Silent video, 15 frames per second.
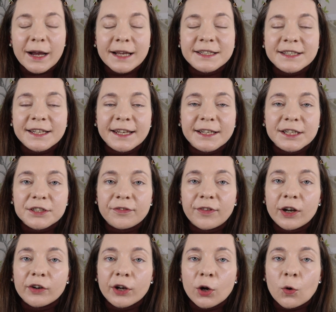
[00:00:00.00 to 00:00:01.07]
My skin is
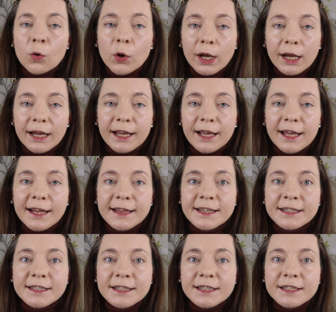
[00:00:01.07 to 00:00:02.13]
very oily and
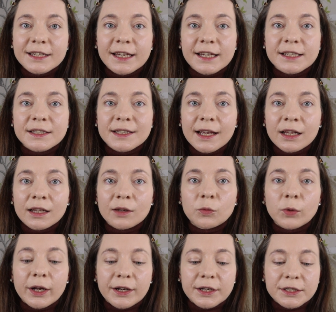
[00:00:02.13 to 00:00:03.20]
this is exactly
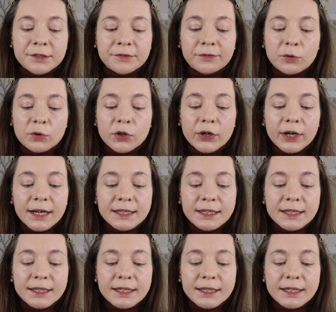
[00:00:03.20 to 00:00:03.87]
what it's for.